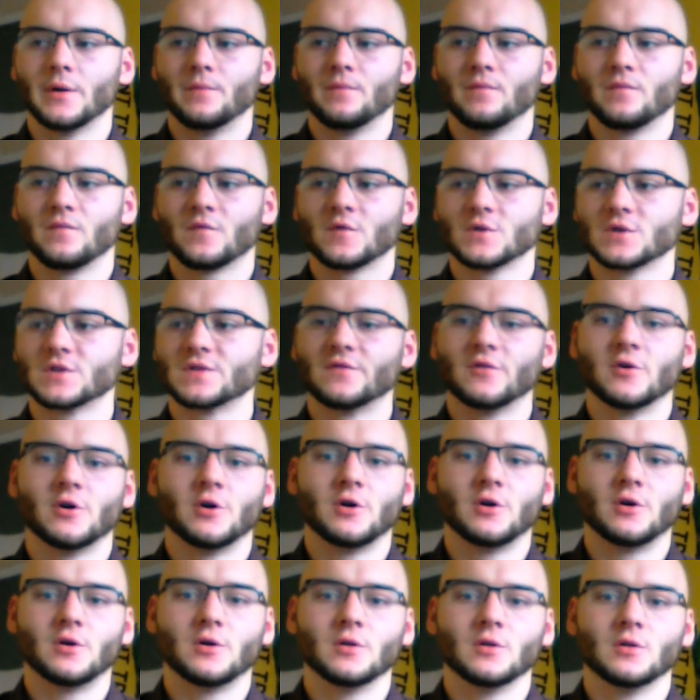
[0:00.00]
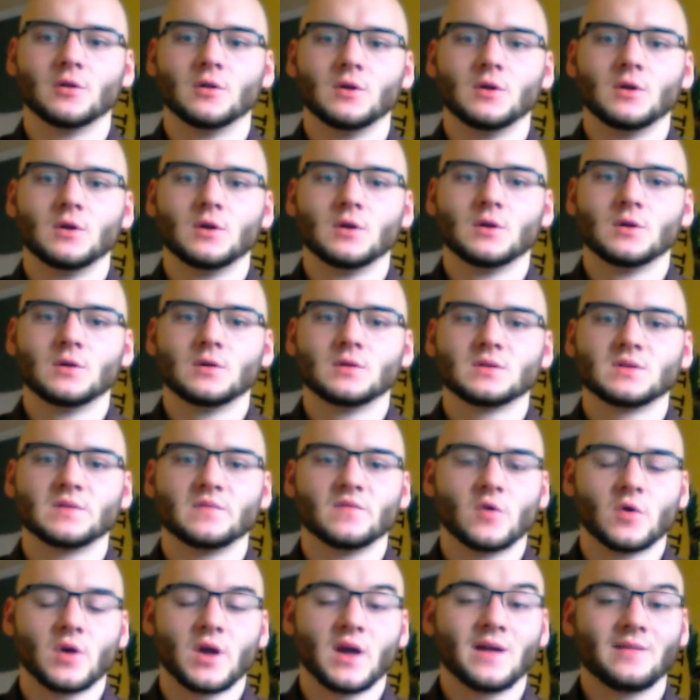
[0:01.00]
First of all, some
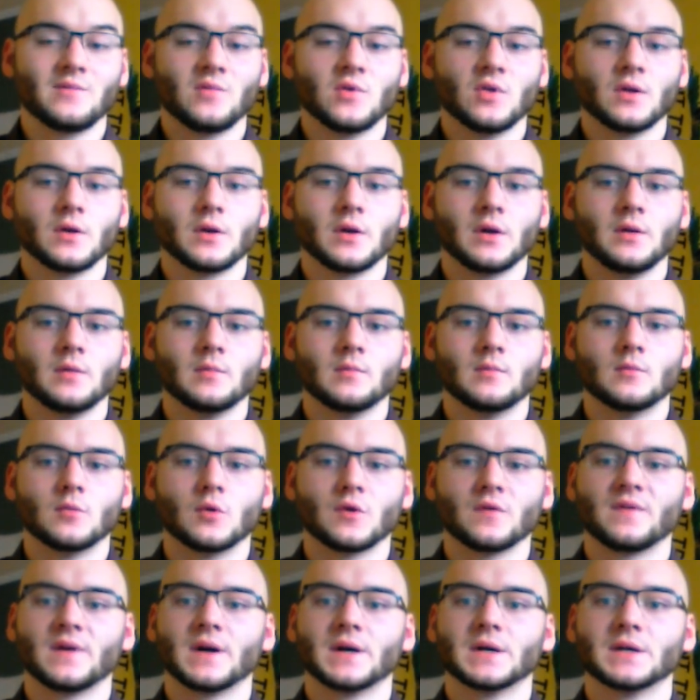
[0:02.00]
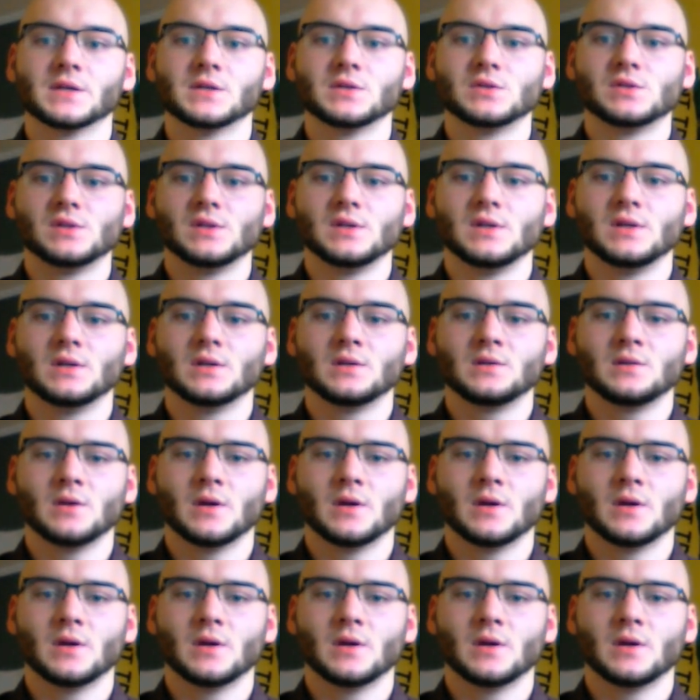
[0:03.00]
vocabulary, morphology,